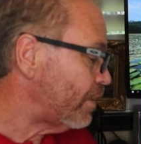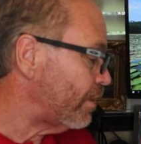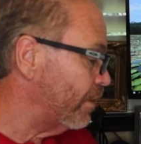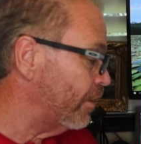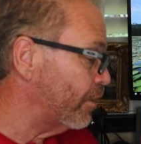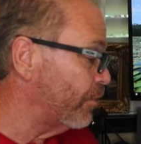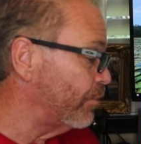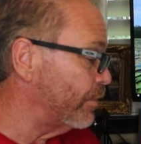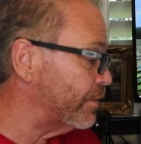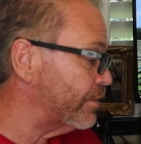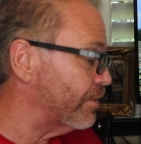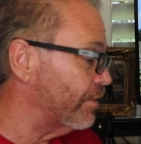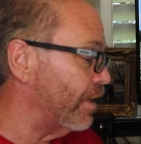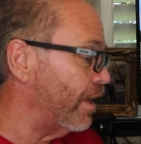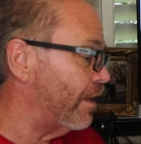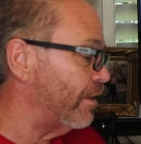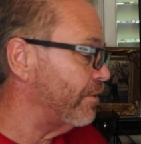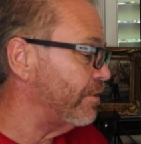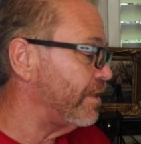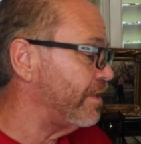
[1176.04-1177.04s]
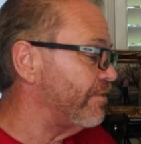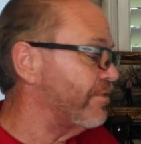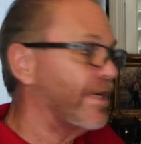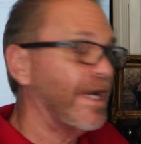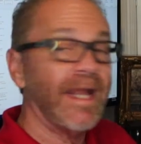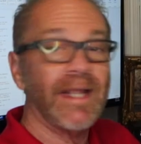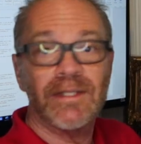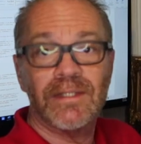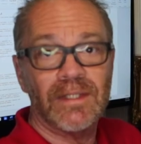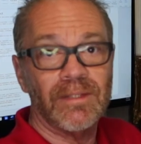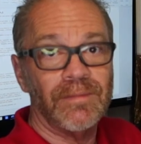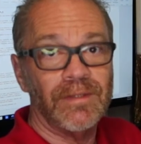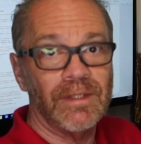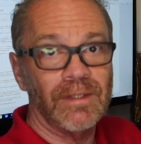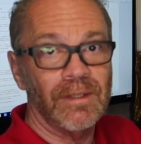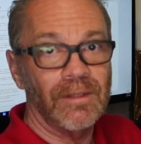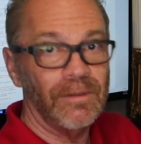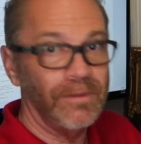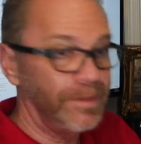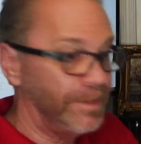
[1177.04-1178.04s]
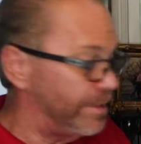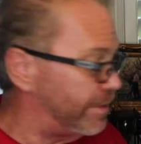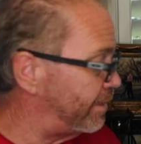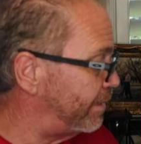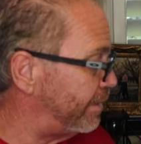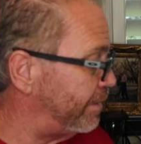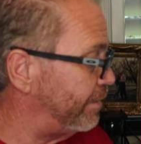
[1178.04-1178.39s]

Commercial auto even has to be included in